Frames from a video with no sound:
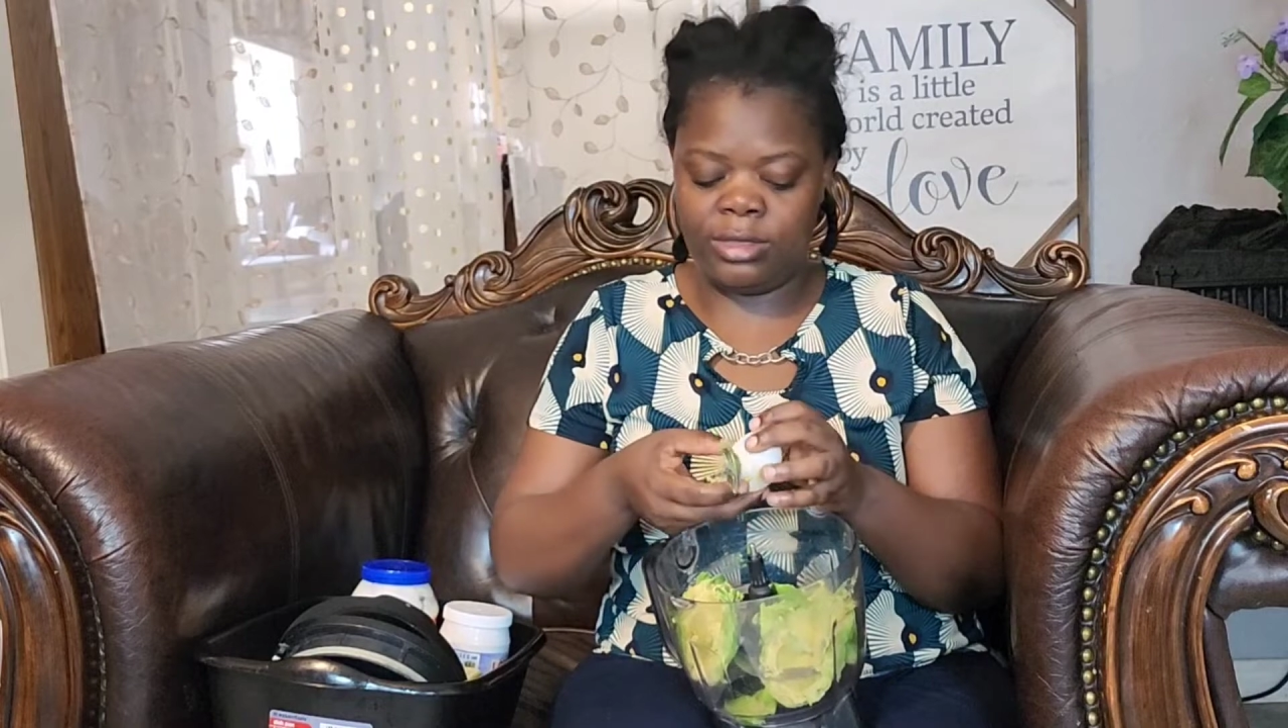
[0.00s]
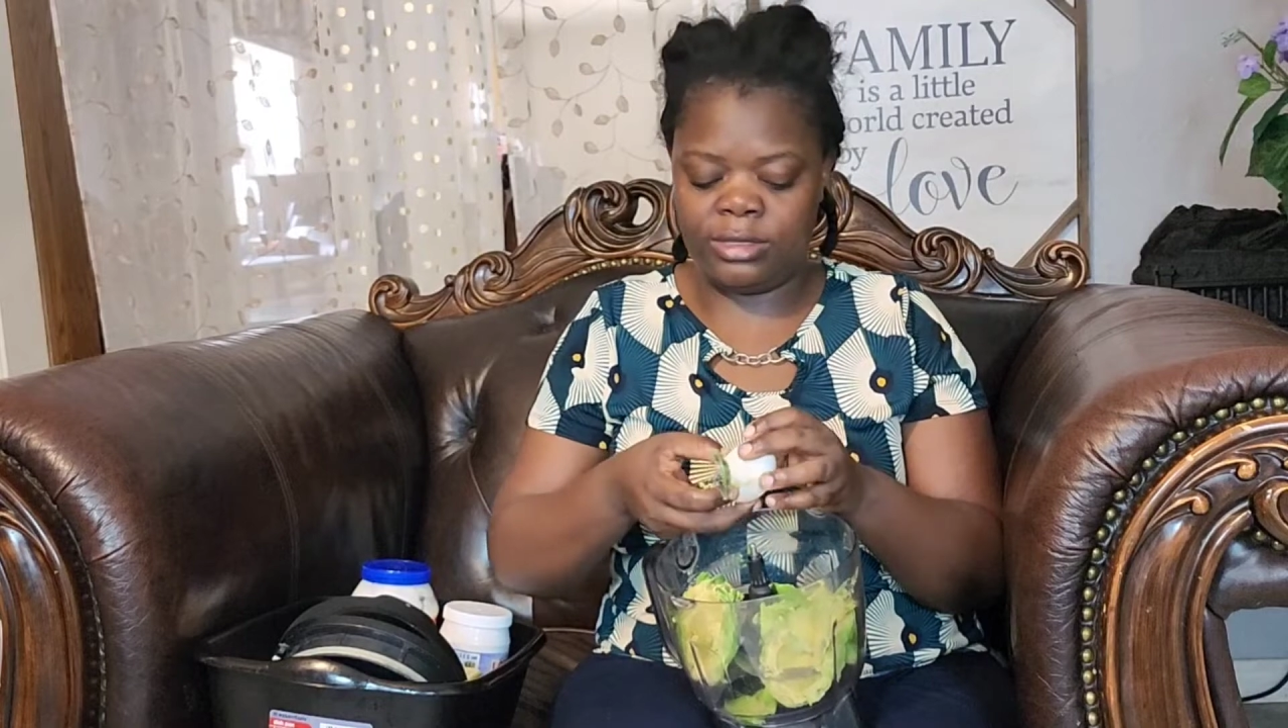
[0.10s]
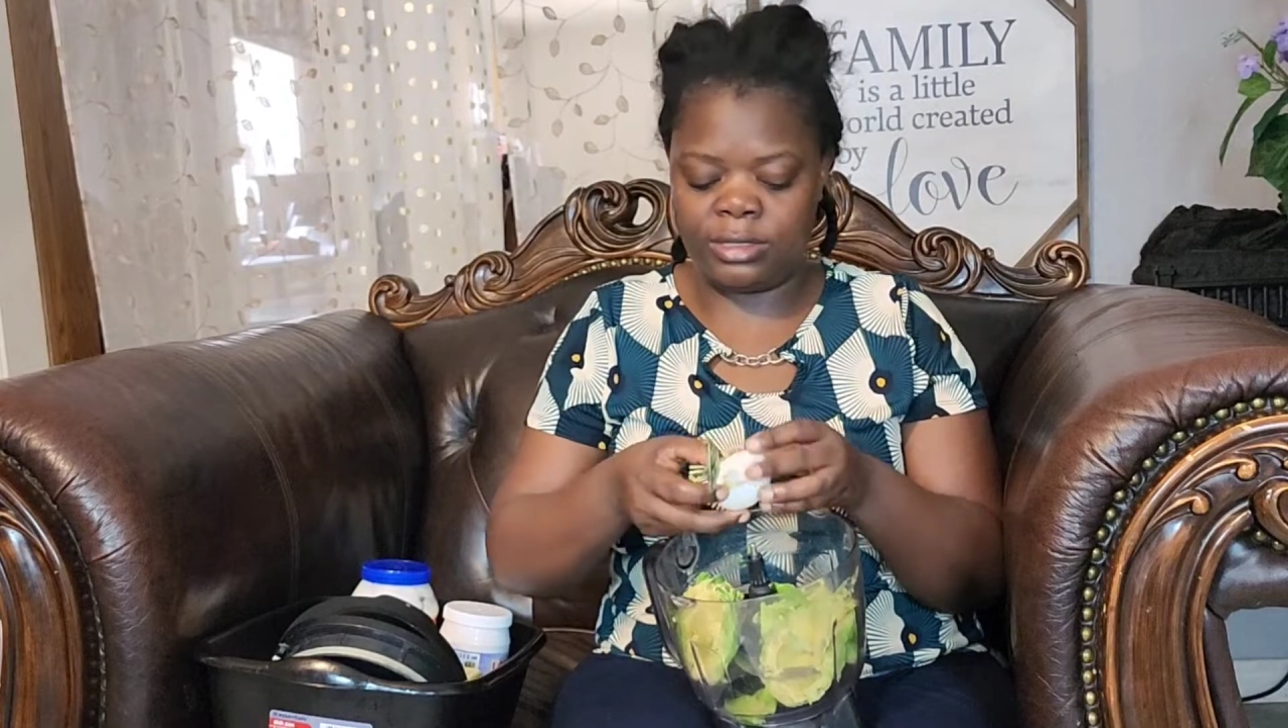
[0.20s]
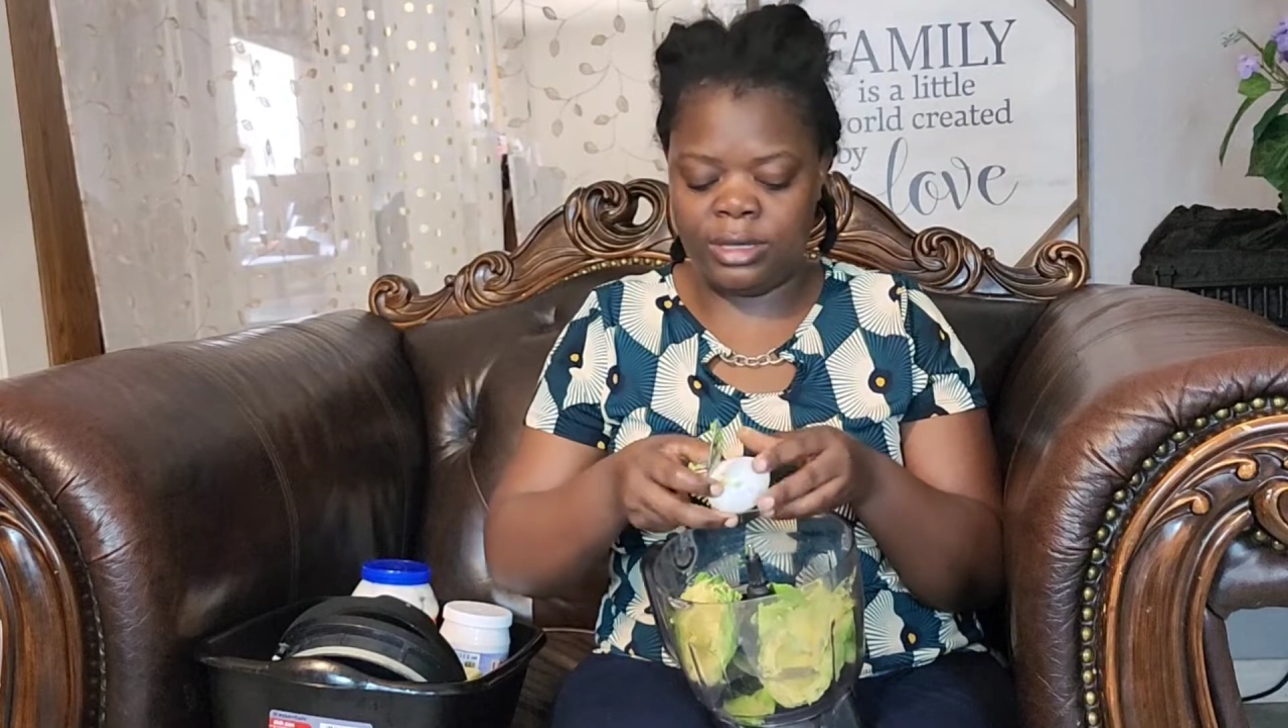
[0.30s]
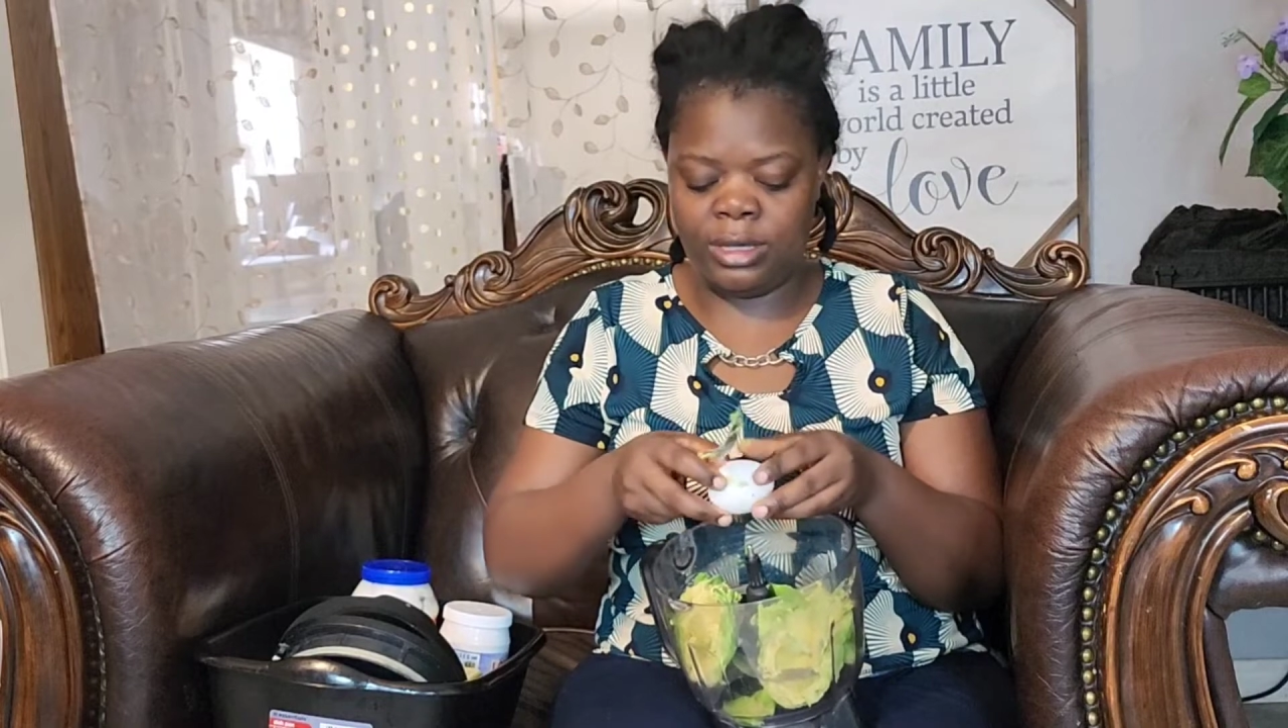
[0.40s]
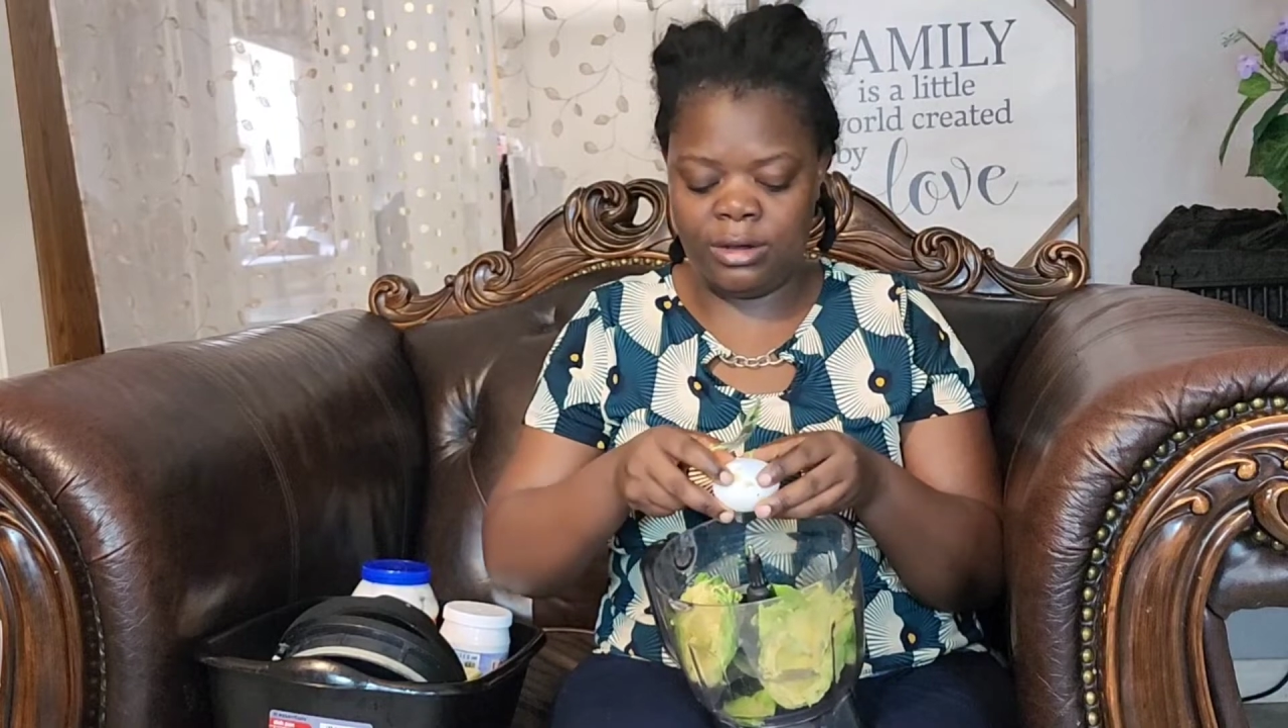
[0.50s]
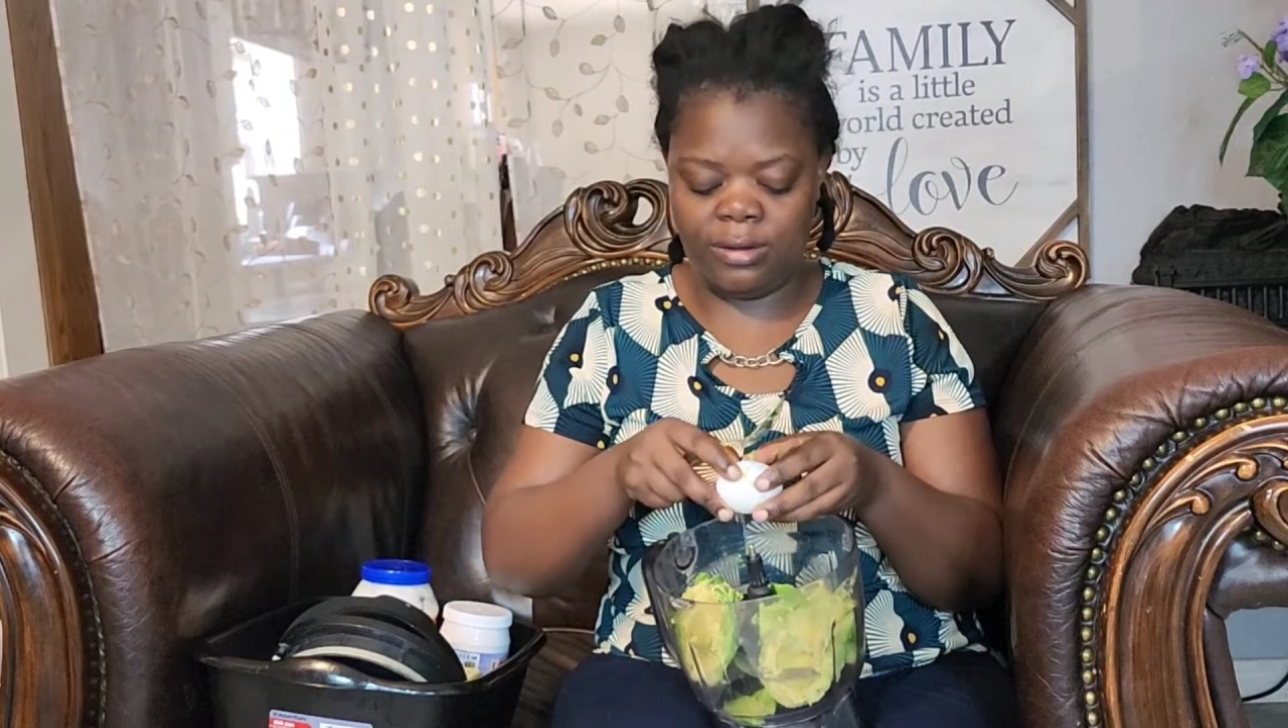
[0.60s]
the skin